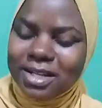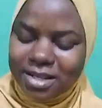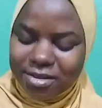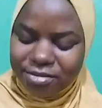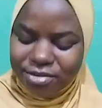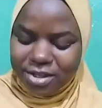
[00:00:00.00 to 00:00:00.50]

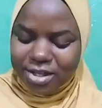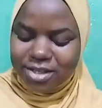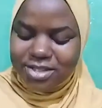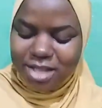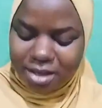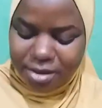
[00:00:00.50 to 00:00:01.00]
for that
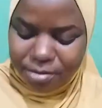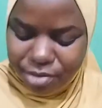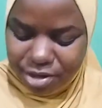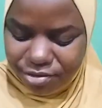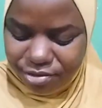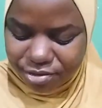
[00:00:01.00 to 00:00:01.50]

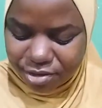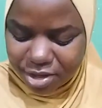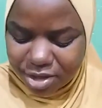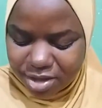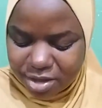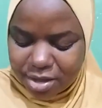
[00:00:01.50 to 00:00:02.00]
brief
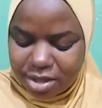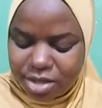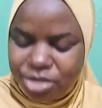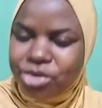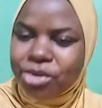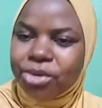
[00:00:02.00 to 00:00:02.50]

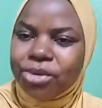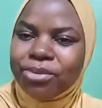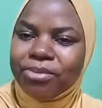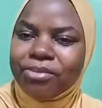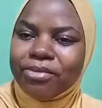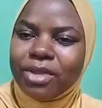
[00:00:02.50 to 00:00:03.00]
intro.
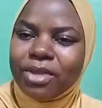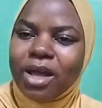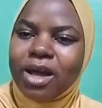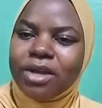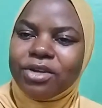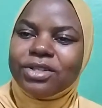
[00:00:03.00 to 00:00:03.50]

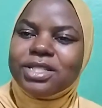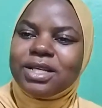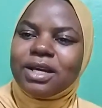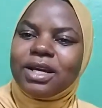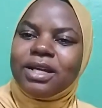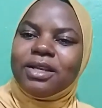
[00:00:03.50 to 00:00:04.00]
Dr.
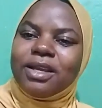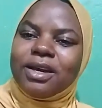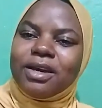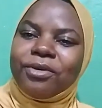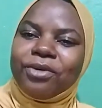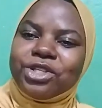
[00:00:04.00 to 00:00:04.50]
Gardner,
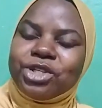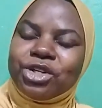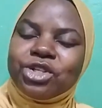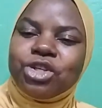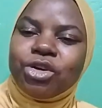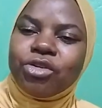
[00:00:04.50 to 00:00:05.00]
we
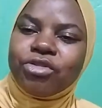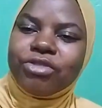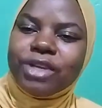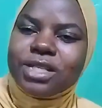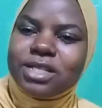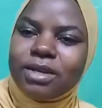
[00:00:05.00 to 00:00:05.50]
talked of
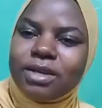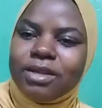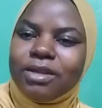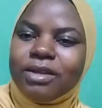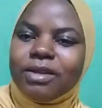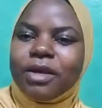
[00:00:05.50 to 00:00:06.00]
nurturing
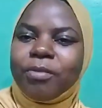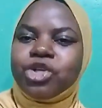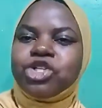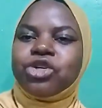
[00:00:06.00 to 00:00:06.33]
emotional